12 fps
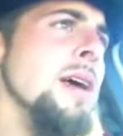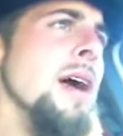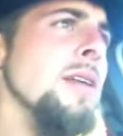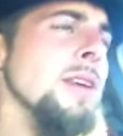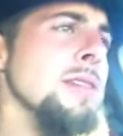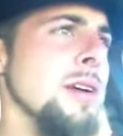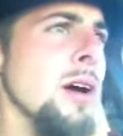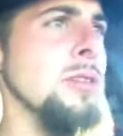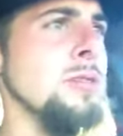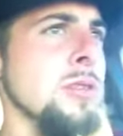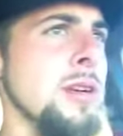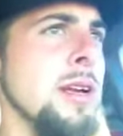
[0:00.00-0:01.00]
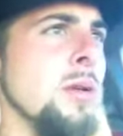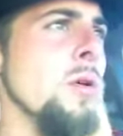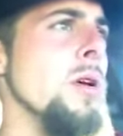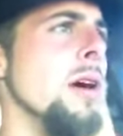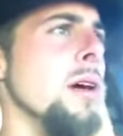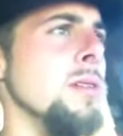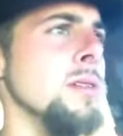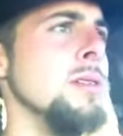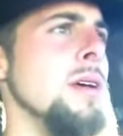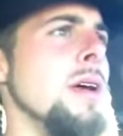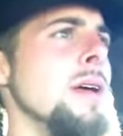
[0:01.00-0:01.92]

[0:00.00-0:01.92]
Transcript: in this country and anywhere else.